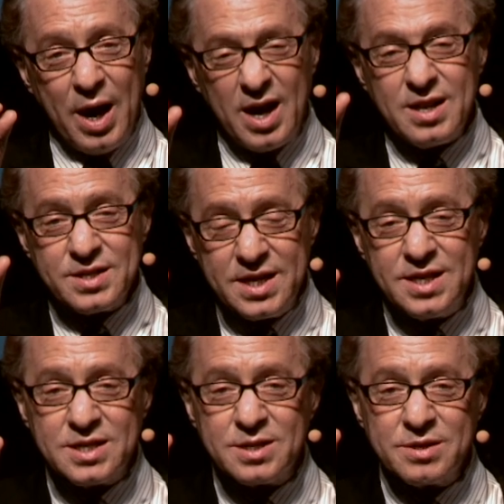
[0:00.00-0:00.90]
models
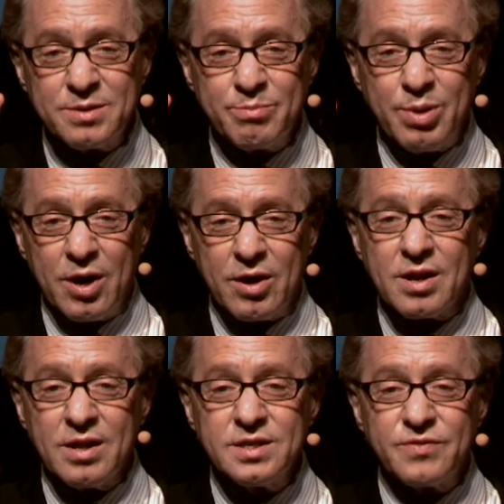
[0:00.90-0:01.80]
each
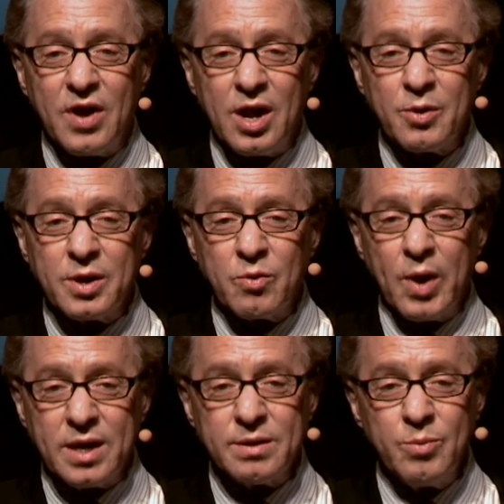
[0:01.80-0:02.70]
particle as following a
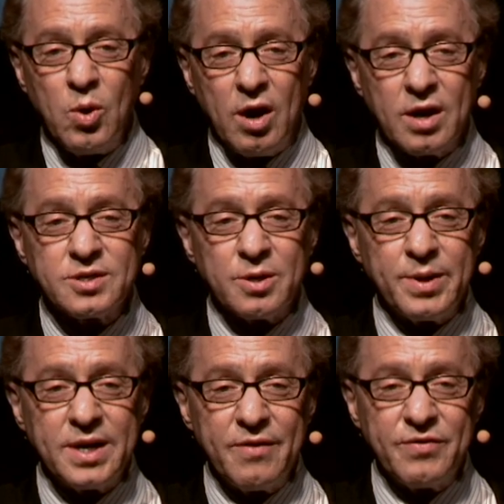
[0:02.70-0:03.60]
random walk. So
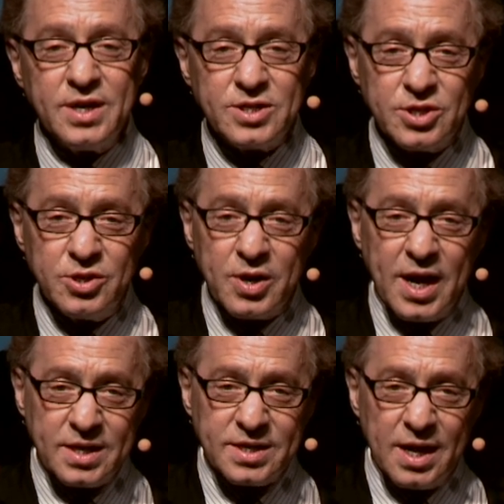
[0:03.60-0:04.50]
by definition, you
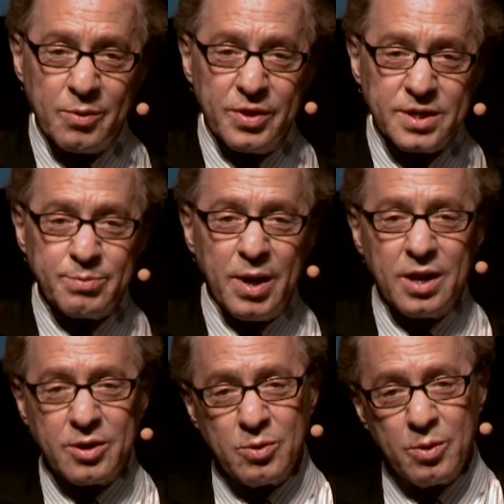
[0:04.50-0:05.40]
can't tell where this
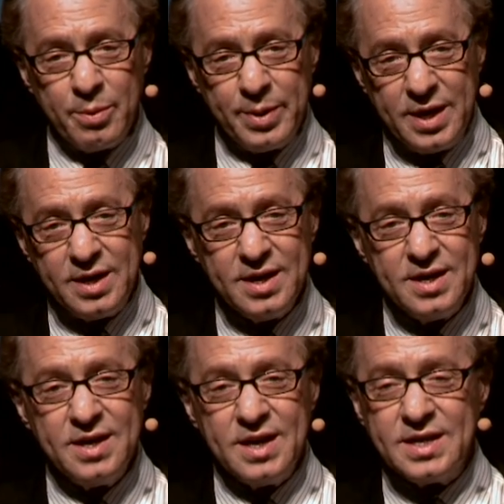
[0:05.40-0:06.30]
molecule will be
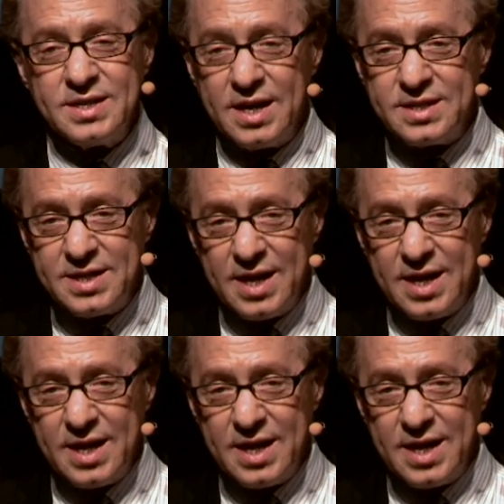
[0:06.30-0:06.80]
in 10